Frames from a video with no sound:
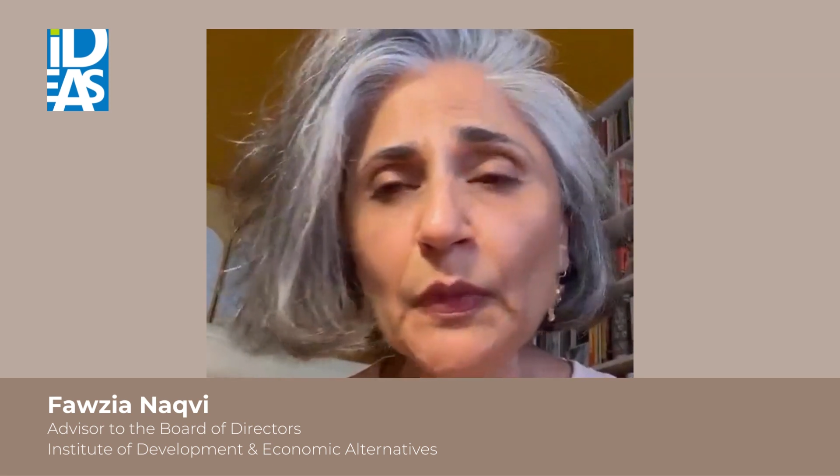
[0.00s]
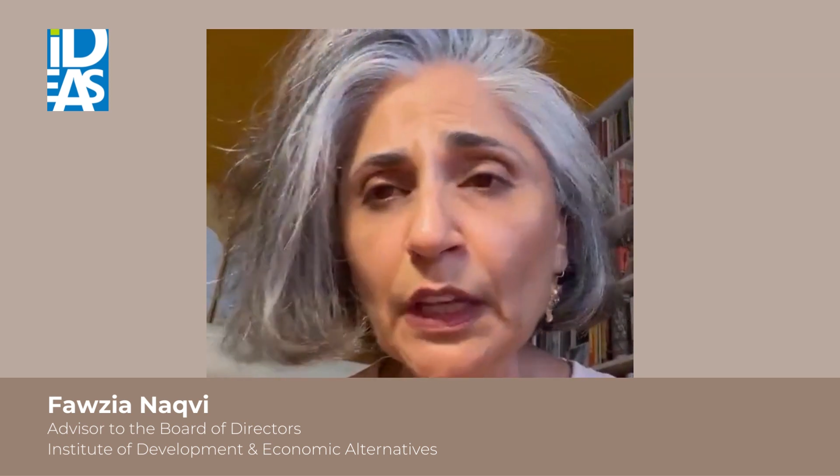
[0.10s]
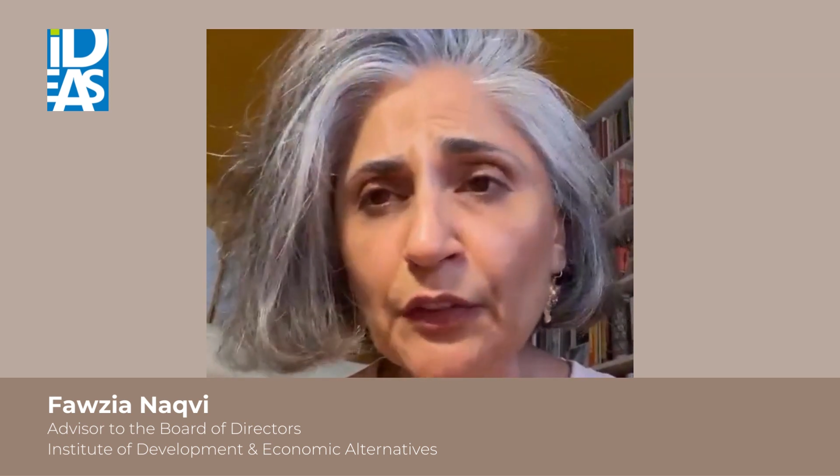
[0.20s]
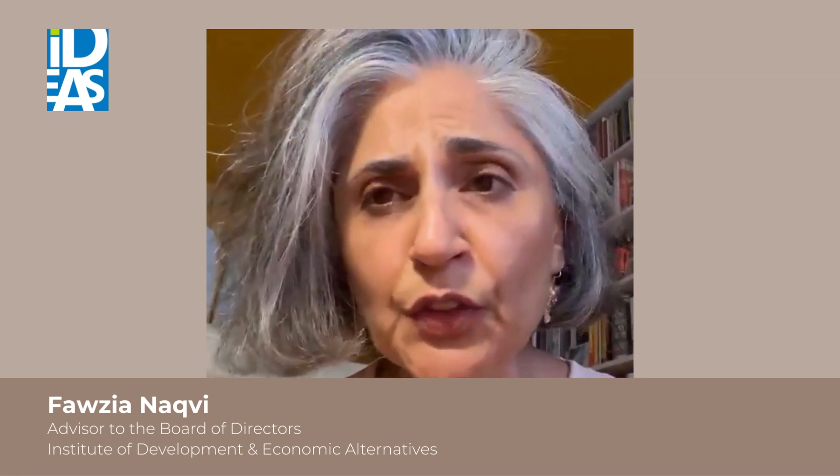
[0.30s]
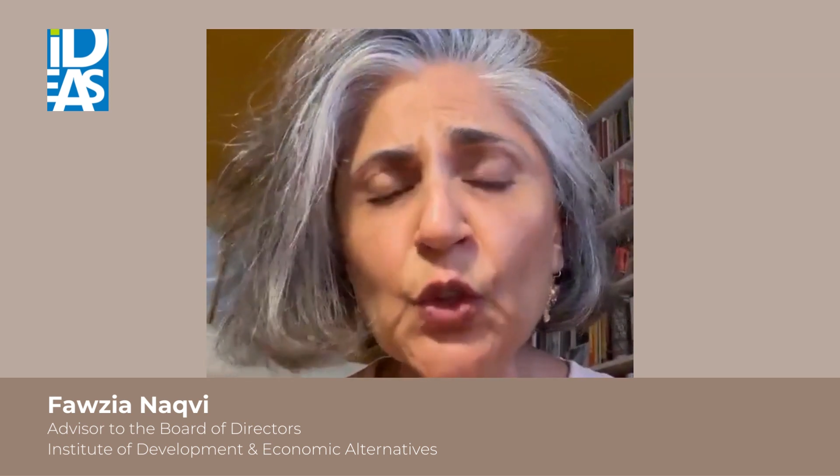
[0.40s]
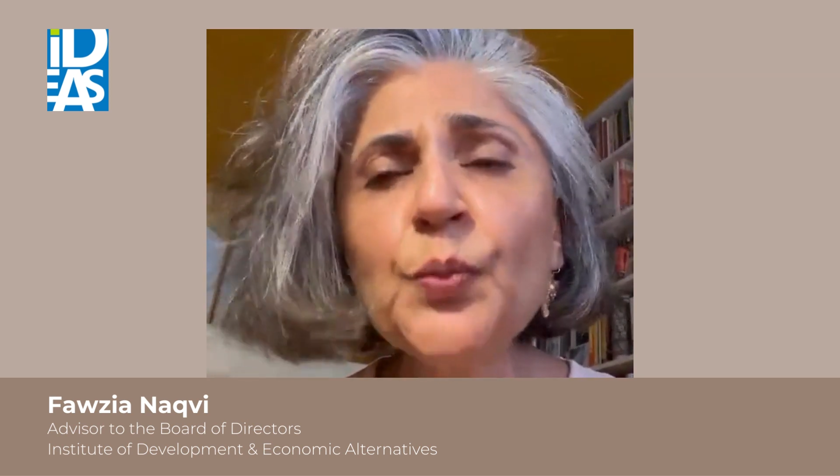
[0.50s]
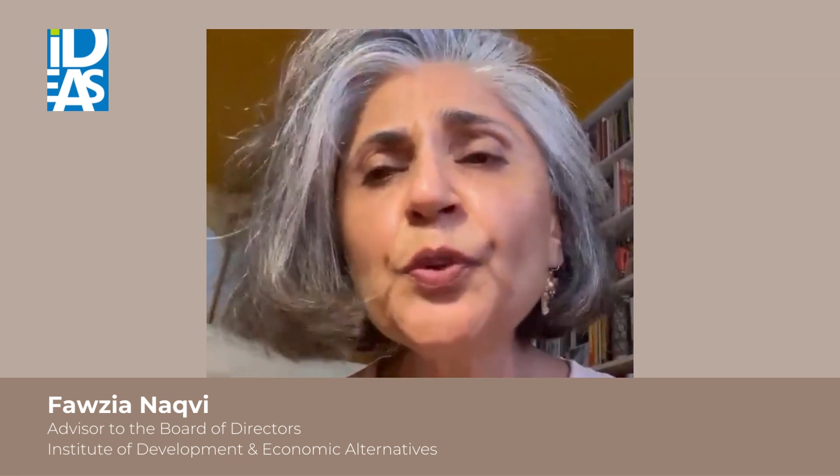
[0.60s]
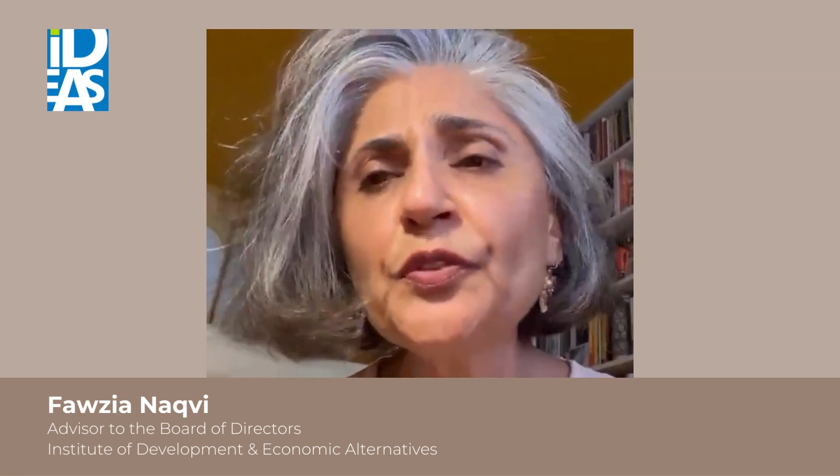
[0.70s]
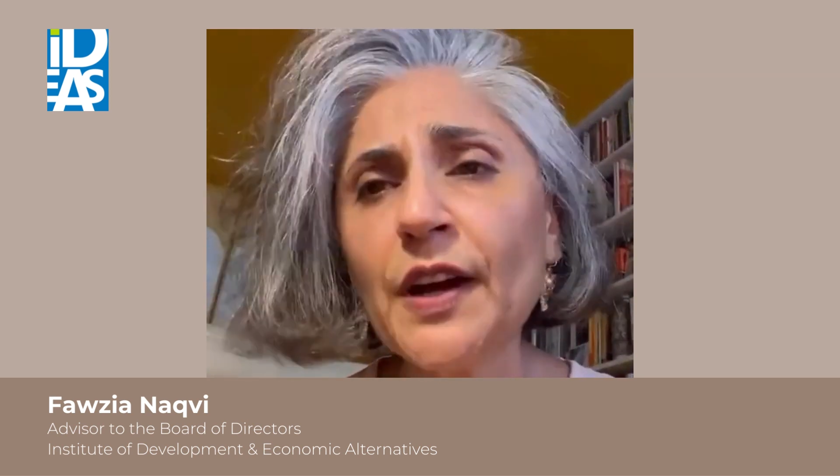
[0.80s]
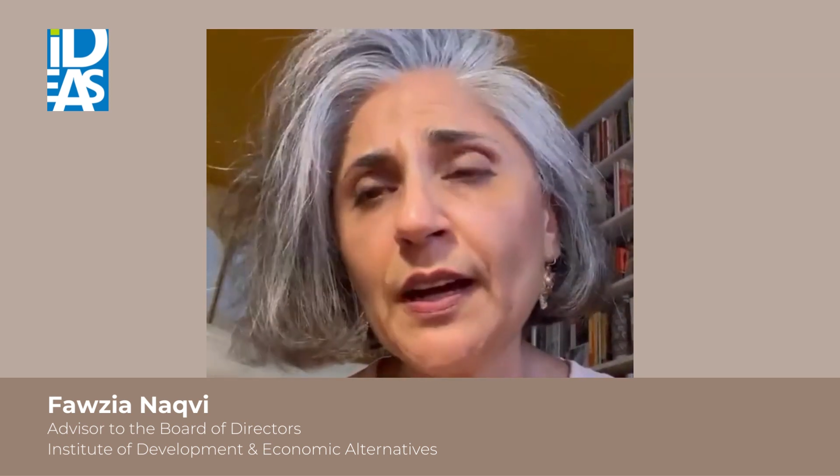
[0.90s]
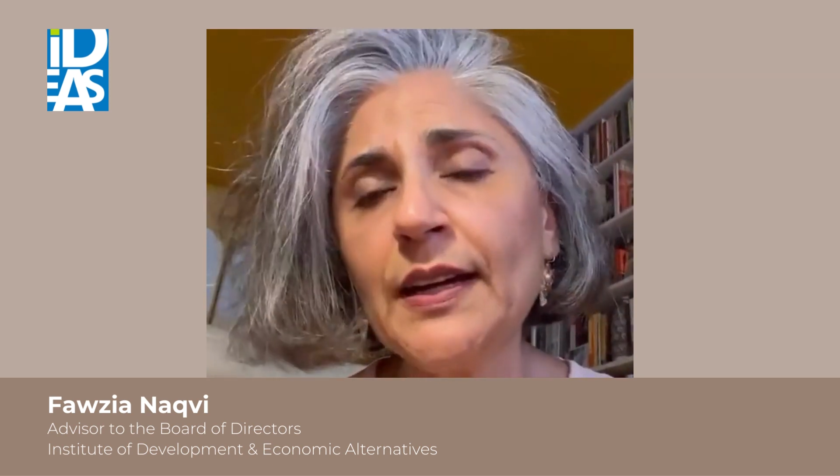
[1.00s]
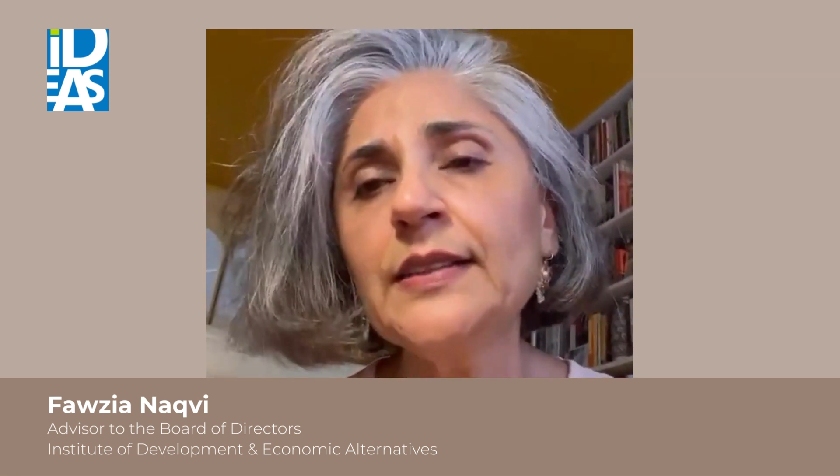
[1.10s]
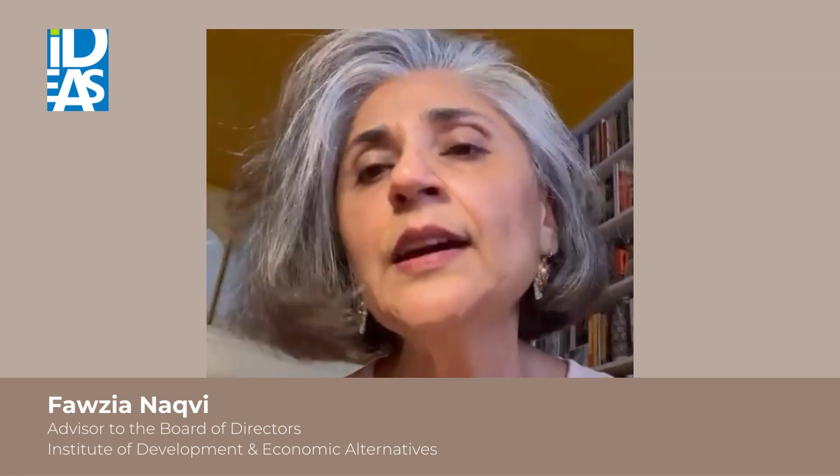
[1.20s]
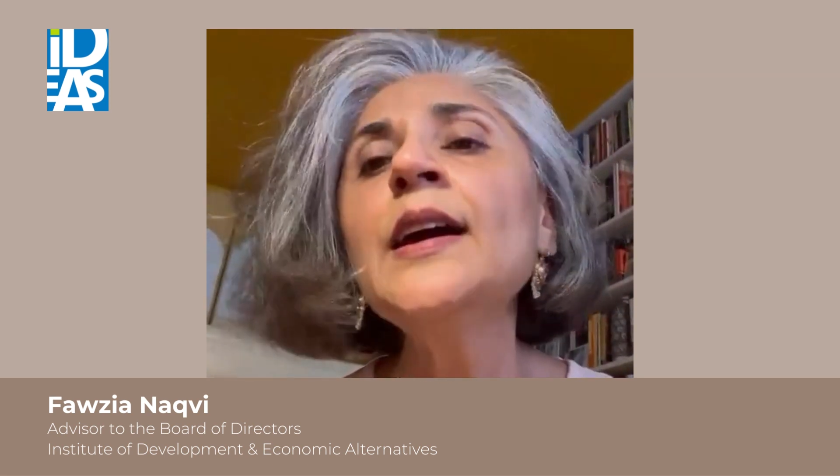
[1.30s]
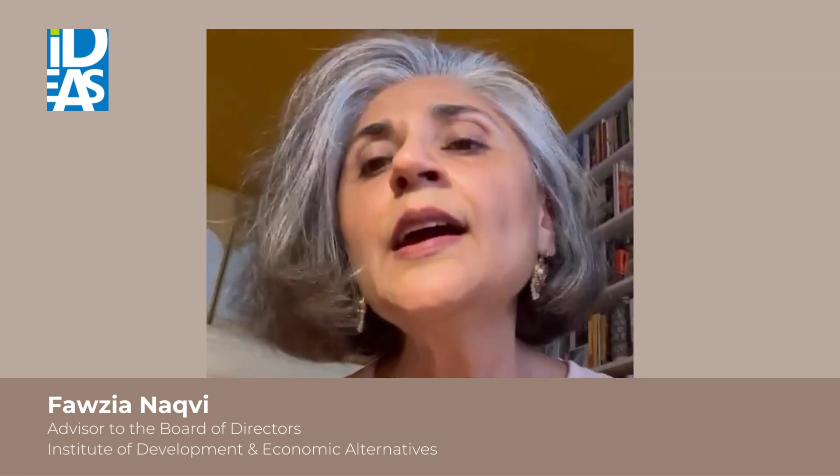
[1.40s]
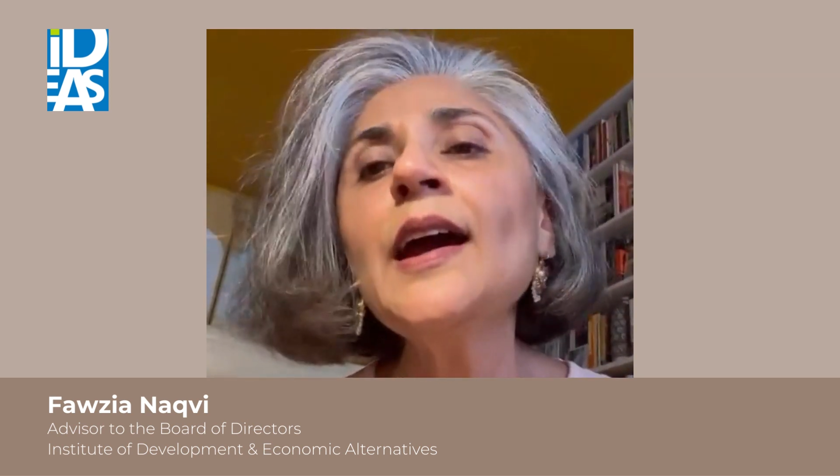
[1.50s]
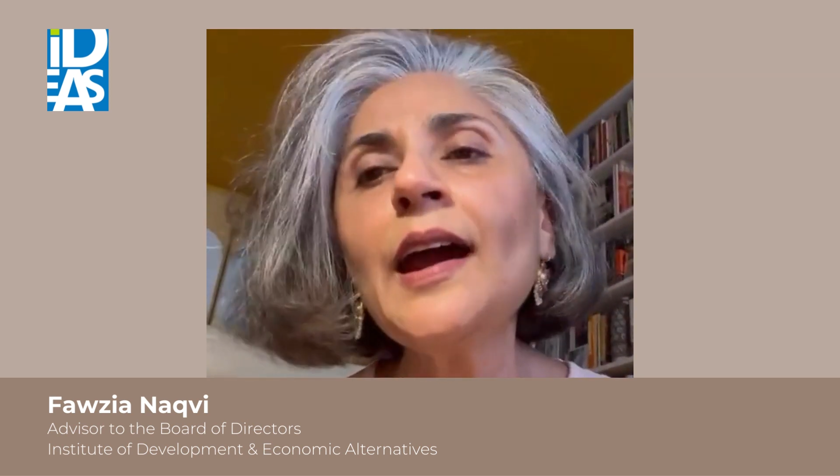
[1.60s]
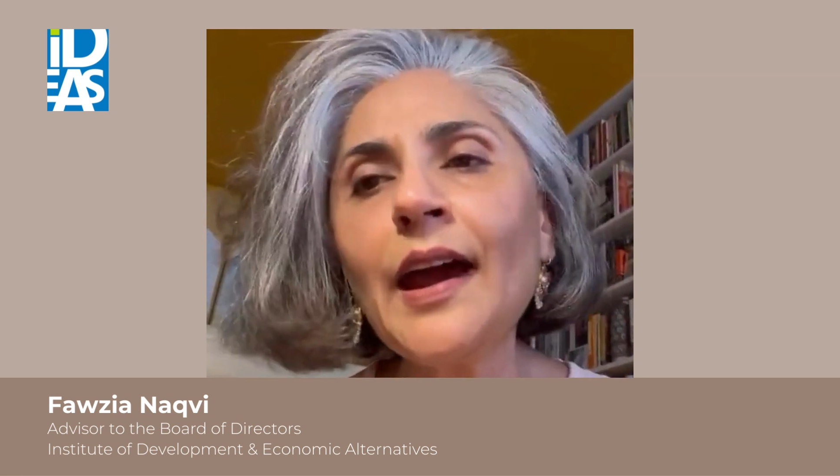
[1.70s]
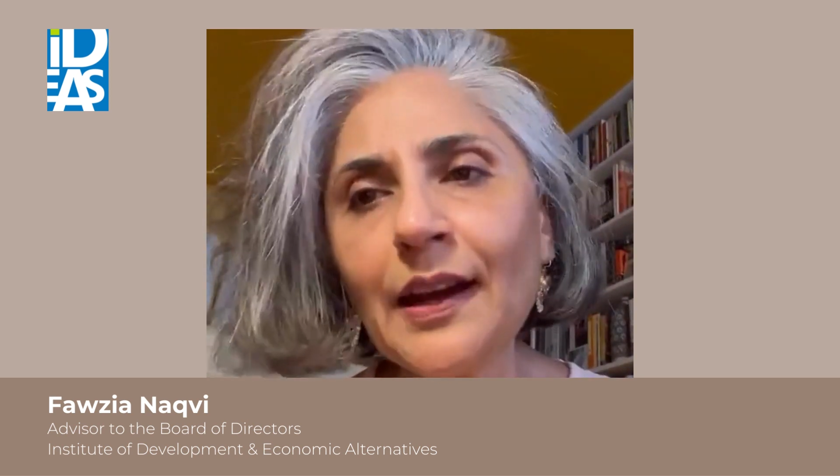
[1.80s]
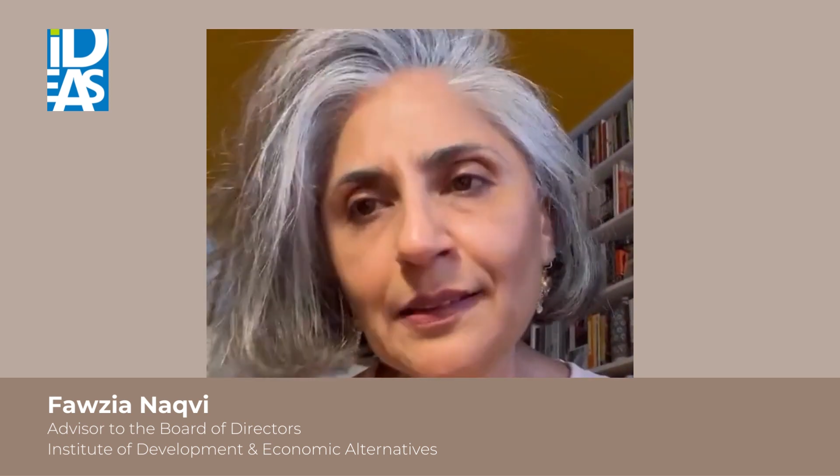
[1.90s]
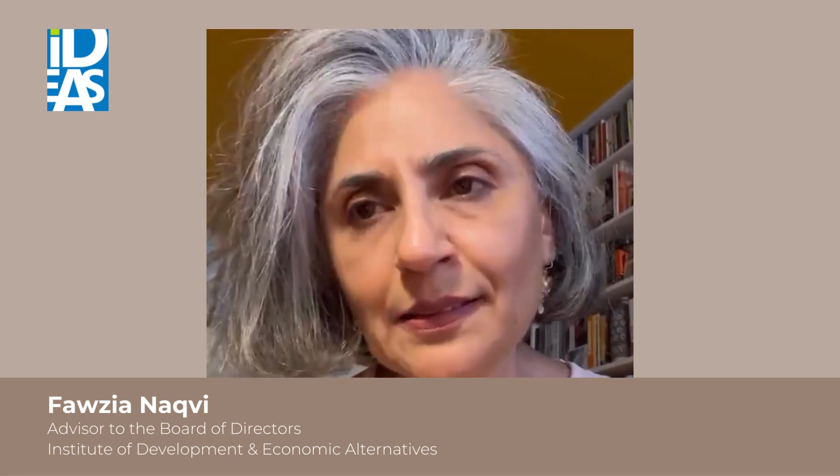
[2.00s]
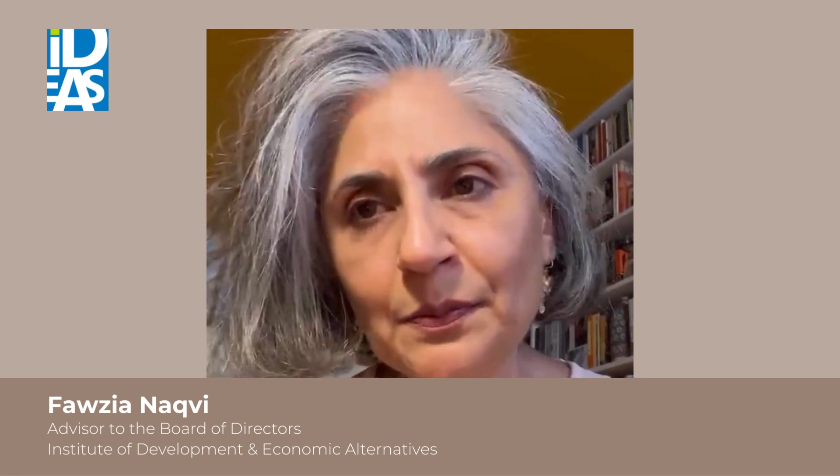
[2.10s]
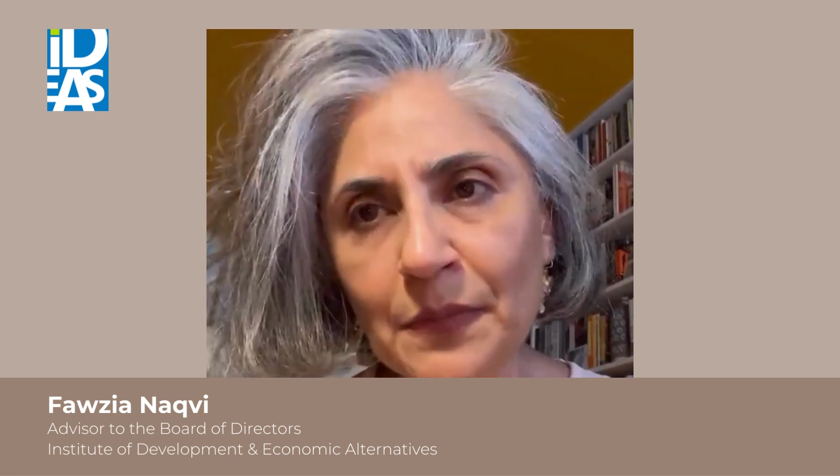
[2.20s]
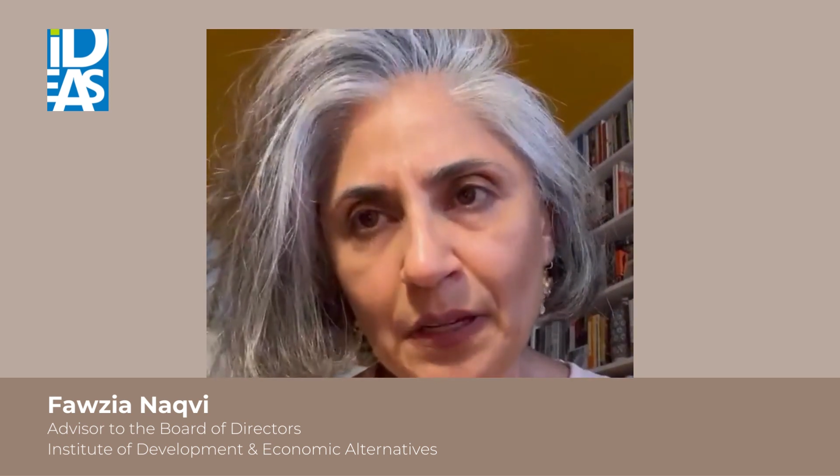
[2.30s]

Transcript: if you provide X